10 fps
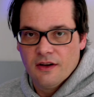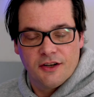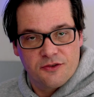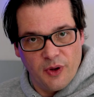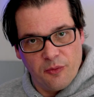
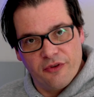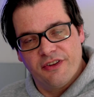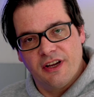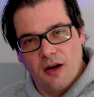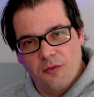There's one more
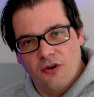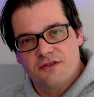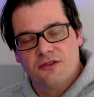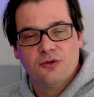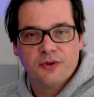thing I'm going
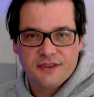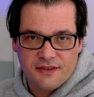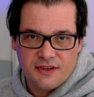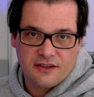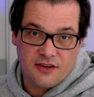to do with
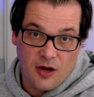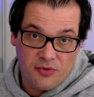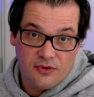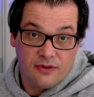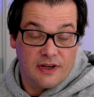this
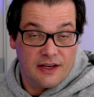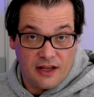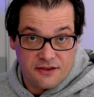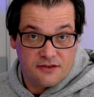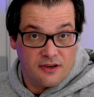example, and
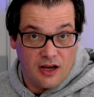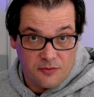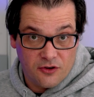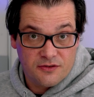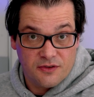that's
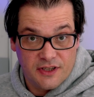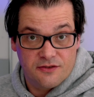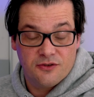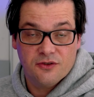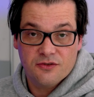I'm going to
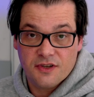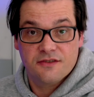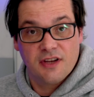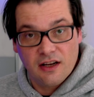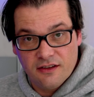introduce a
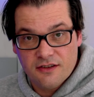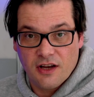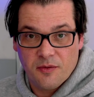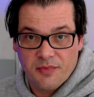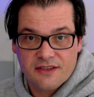second
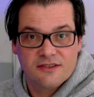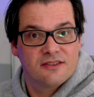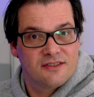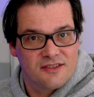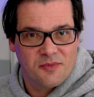design pattern
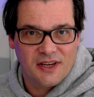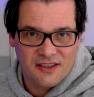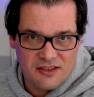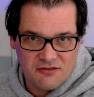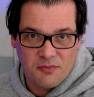to make
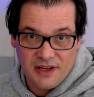it even